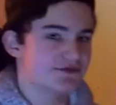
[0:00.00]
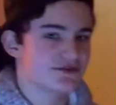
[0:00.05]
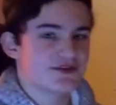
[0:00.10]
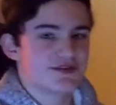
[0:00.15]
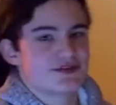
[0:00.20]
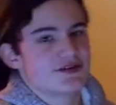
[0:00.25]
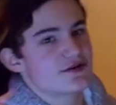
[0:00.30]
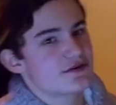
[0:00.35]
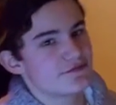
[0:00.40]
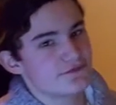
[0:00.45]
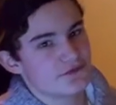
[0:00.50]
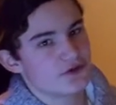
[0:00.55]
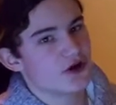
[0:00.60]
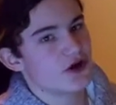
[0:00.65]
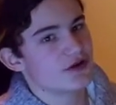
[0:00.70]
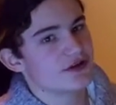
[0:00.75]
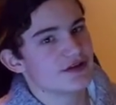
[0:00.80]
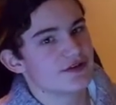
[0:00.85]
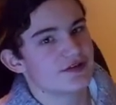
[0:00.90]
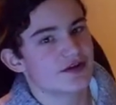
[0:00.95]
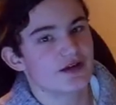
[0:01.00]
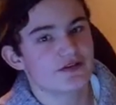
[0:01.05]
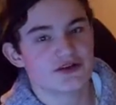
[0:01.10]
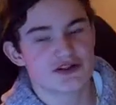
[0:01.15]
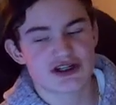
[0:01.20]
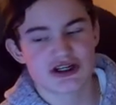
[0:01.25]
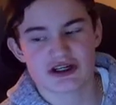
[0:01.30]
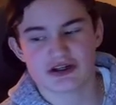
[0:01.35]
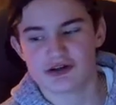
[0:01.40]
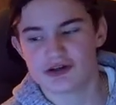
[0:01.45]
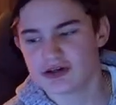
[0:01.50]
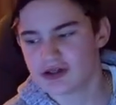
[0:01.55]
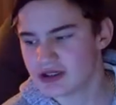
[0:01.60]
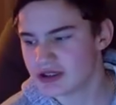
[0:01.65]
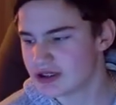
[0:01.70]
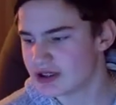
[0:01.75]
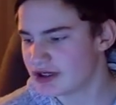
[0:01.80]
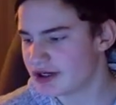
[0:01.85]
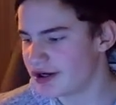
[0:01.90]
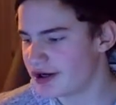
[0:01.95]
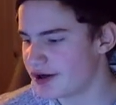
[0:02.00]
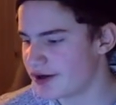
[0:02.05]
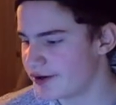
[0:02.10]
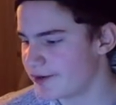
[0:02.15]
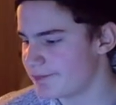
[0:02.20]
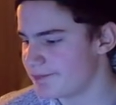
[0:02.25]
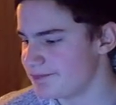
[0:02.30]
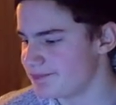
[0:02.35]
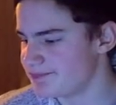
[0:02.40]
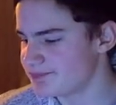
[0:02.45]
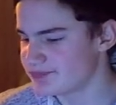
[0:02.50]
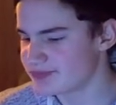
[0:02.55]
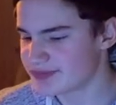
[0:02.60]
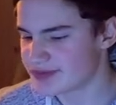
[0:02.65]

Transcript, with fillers: every single vlog that's on the channel, um,